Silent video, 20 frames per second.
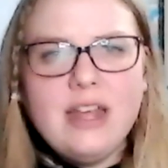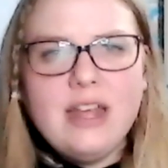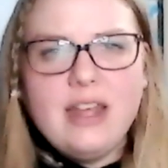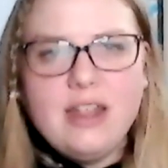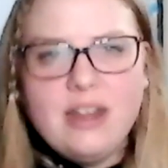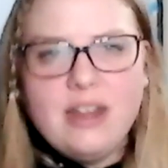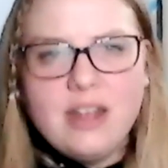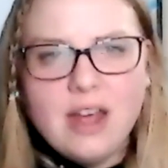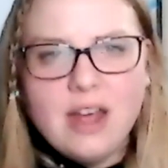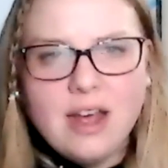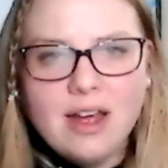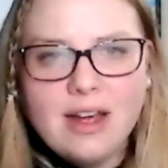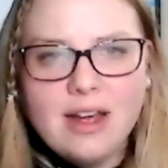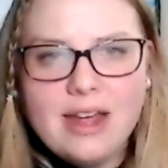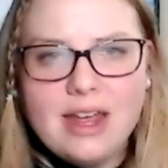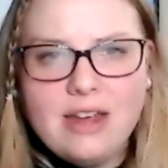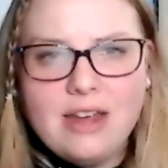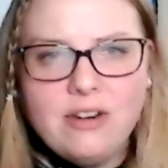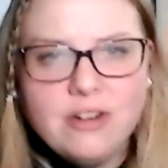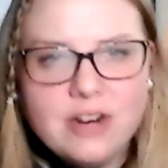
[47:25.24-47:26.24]
ing- uh,
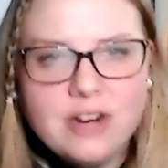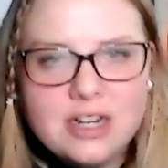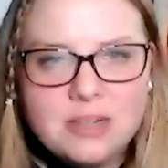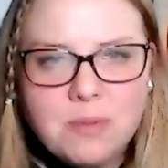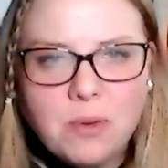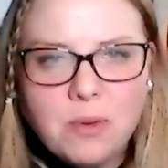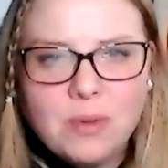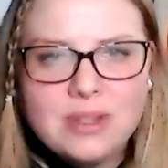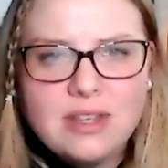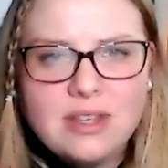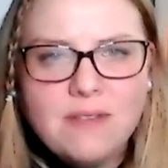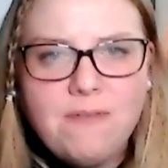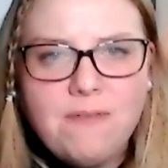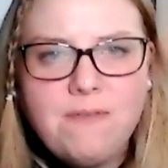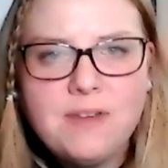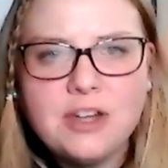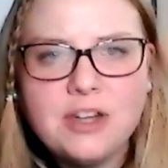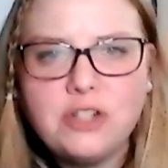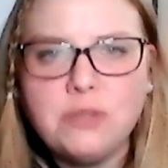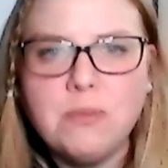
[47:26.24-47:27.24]
ignorance, but what's a
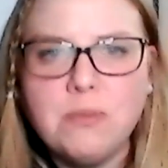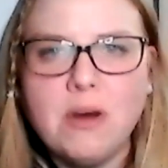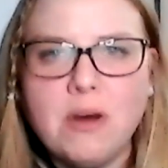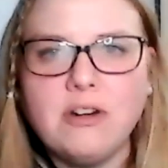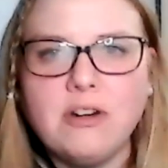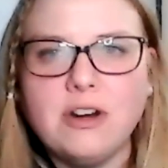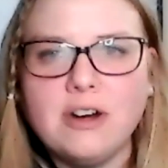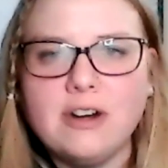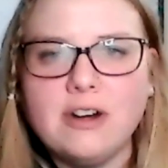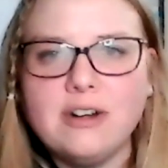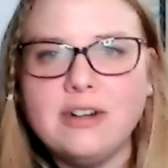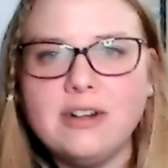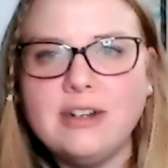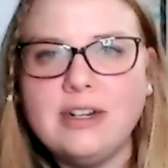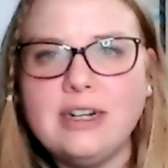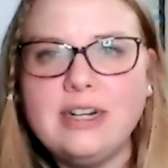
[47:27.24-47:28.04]
fishmonger?